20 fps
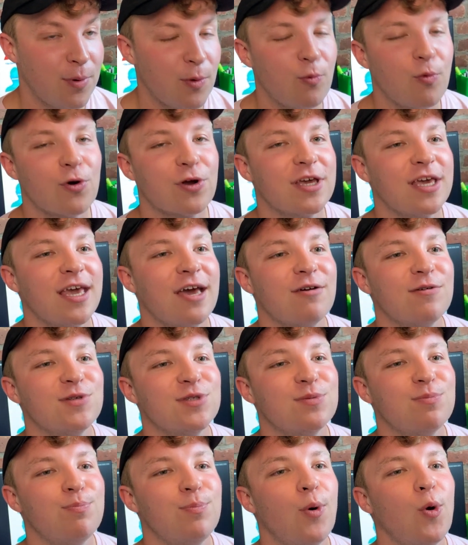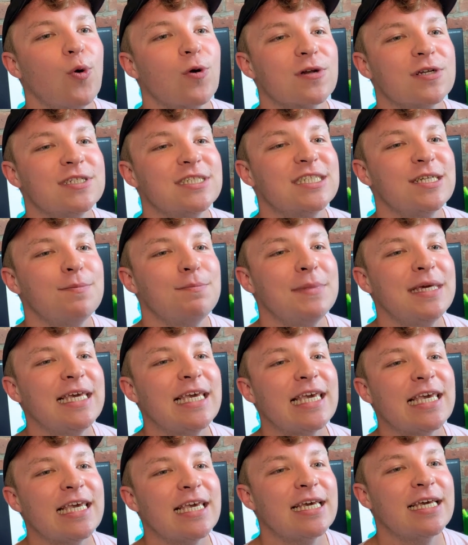but working out is important to me.